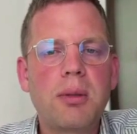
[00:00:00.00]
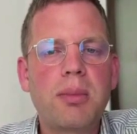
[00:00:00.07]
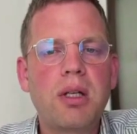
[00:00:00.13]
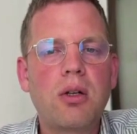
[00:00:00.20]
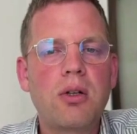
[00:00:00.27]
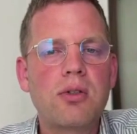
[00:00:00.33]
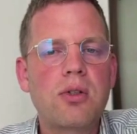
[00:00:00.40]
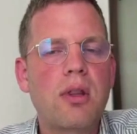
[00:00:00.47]
but
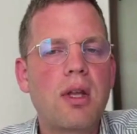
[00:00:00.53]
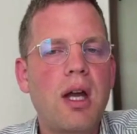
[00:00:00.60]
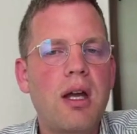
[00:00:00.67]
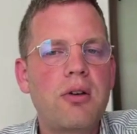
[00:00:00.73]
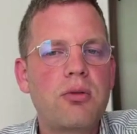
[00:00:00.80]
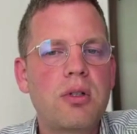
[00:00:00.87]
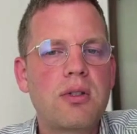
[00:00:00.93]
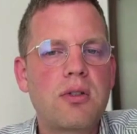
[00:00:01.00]
also the
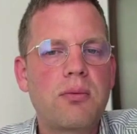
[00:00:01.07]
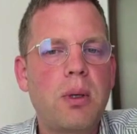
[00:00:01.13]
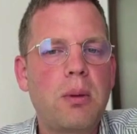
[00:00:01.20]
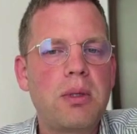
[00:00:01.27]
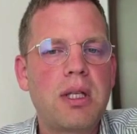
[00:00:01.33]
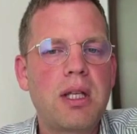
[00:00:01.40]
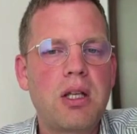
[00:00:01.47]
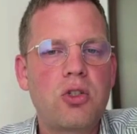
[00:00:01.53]
hundreds of
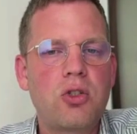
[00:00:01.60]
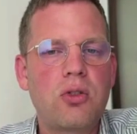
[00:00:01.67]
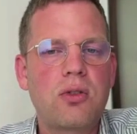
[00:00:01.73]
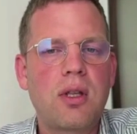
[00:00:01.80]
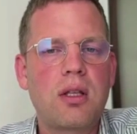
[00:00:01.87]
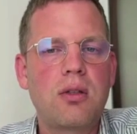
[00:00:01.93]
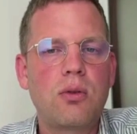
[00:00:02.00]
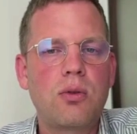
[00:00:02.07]
publications
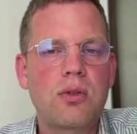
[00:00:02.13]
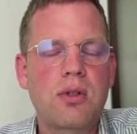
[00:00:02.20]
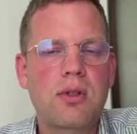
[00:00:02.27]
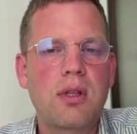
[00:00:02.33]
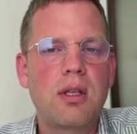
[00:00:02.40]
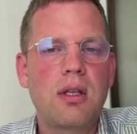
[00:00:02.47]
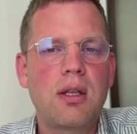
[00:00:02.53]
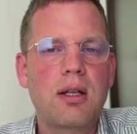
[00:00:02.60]
that use
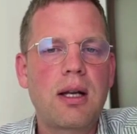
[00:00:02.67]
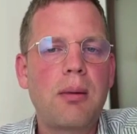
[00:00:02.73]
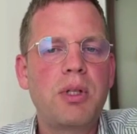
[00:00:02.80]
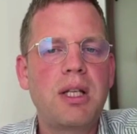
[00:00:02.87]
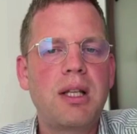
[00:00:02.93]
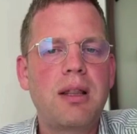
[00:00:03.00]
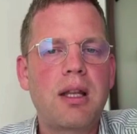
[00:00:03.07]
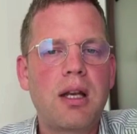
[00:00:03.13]
the
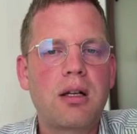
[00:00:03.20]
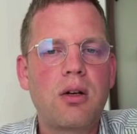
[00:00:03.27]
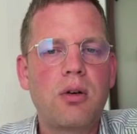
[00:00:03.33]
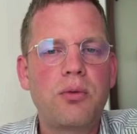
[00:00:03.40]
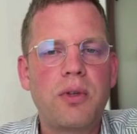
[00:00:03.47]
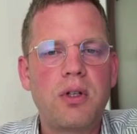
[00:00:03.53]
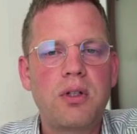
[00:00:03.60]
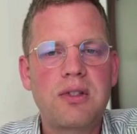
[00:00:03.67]
company that I
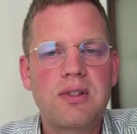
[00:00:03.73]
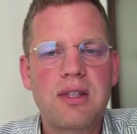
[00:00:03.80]
co-founded,